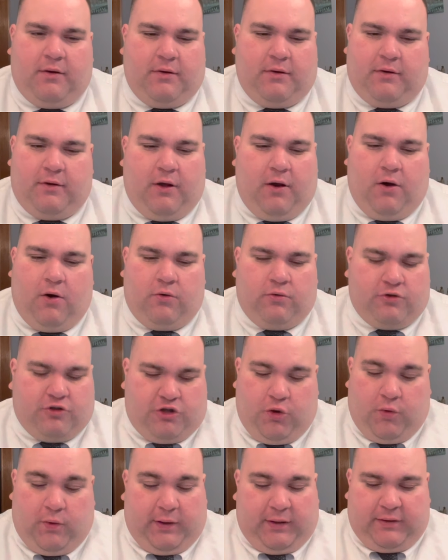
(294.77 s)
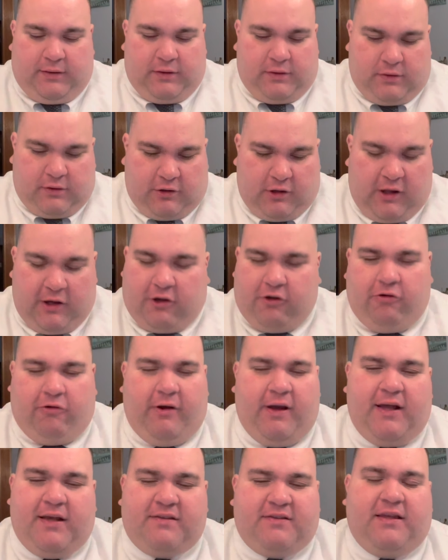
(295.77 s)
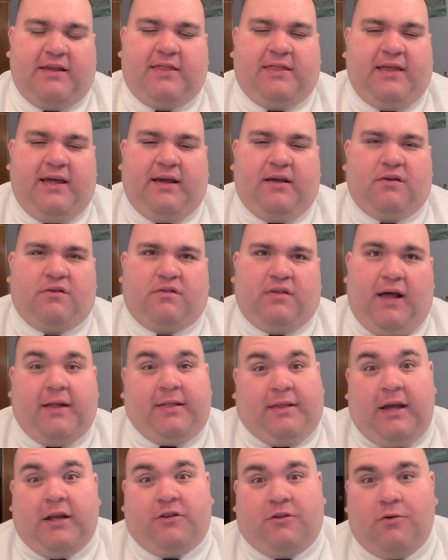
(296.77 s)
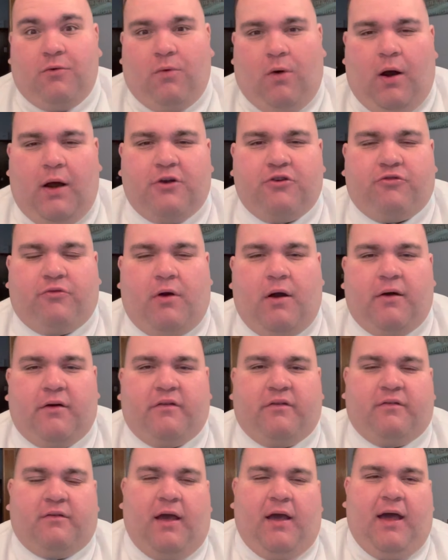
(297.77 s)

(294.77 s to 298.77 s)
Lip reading: you know, doing the crazy things that they do on drugs.